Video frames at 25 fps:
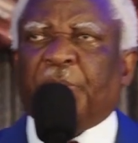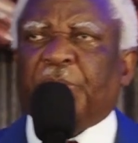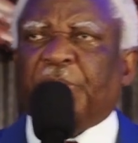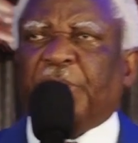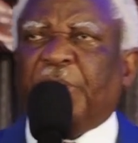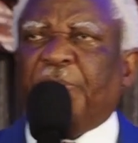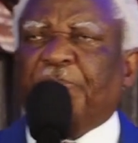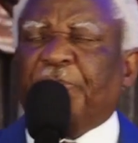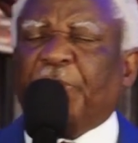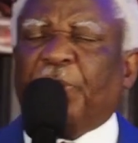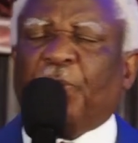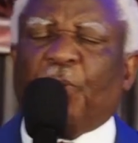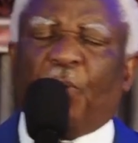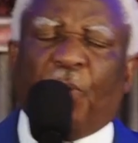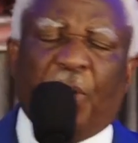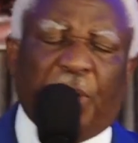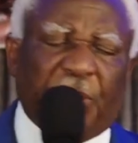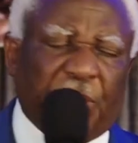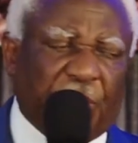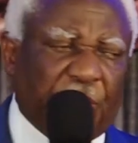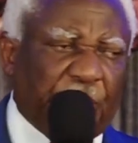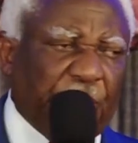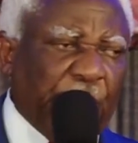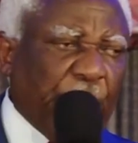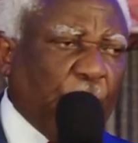because I've been
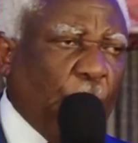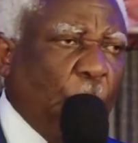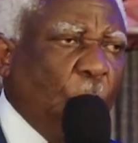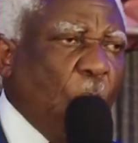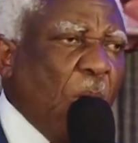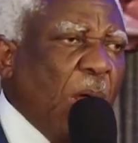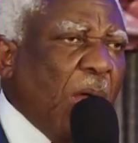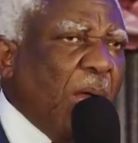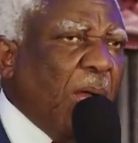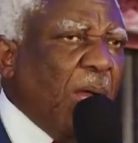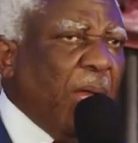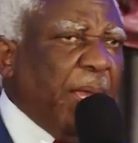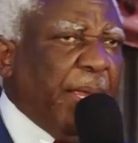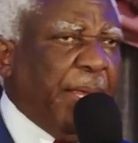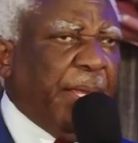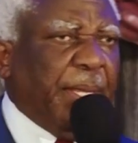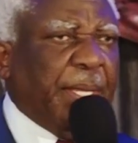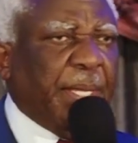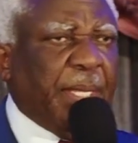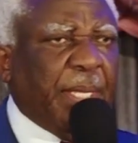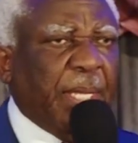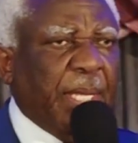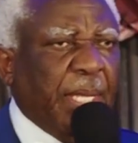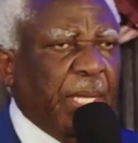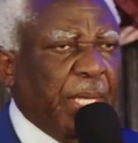wondering,
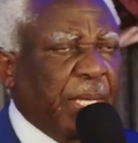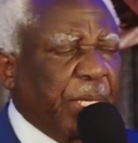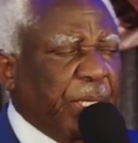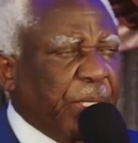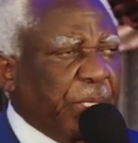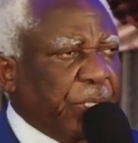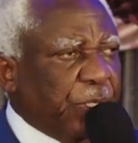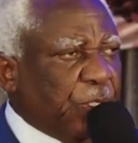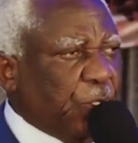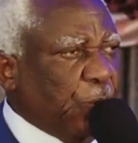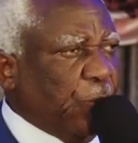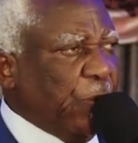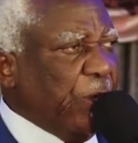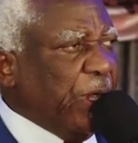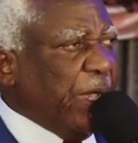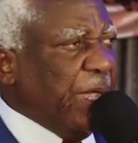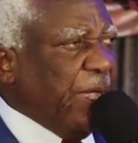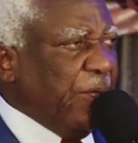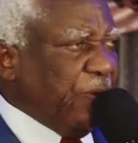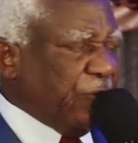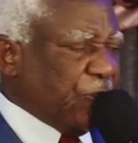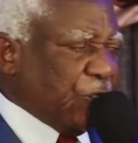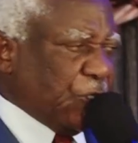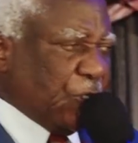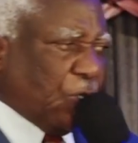why do
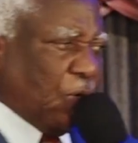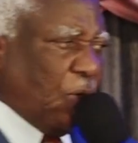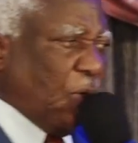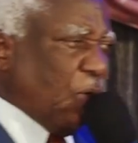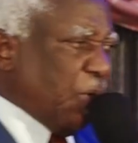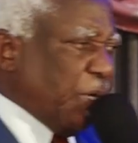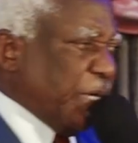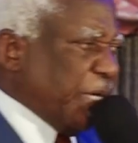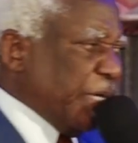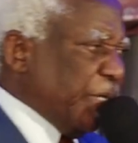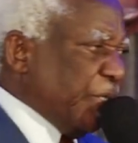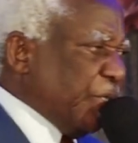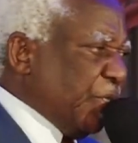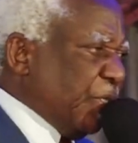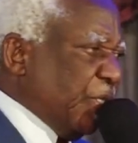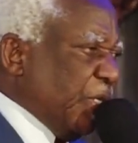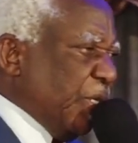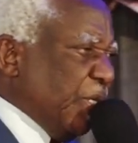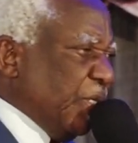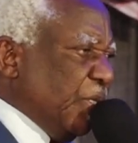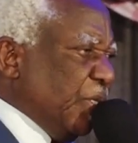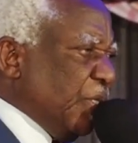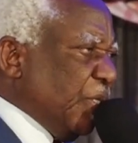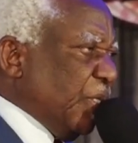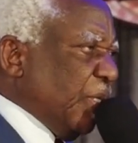we have strong
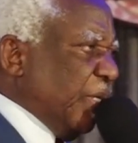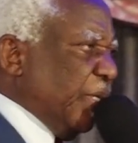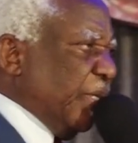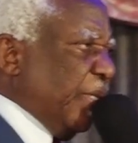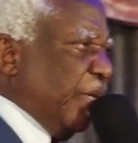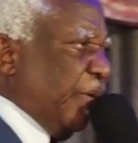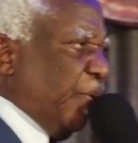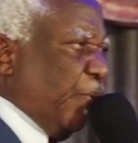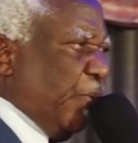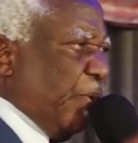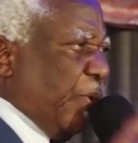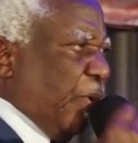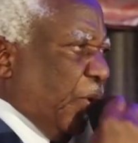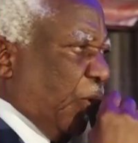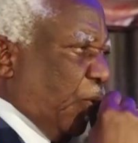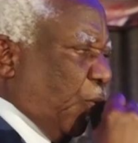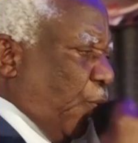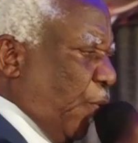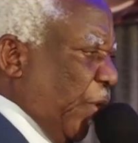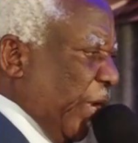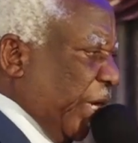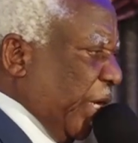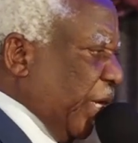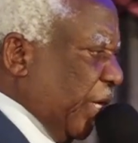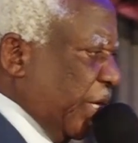Christians and then we've
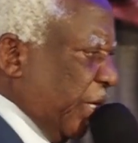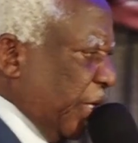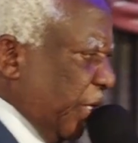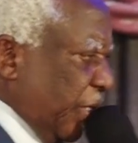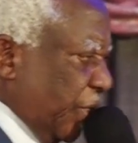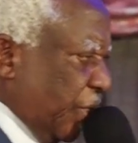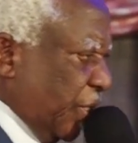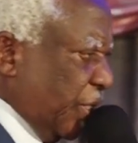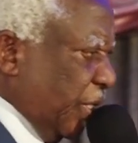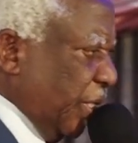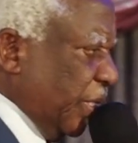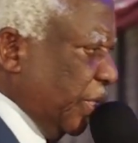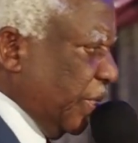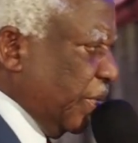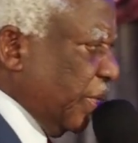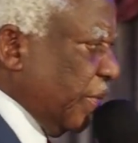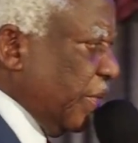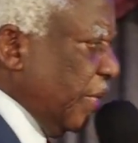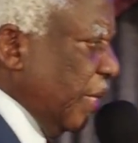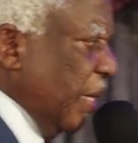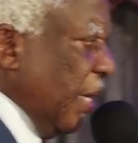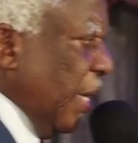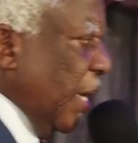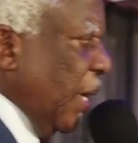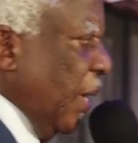got weak
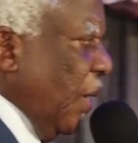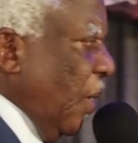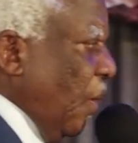Christians?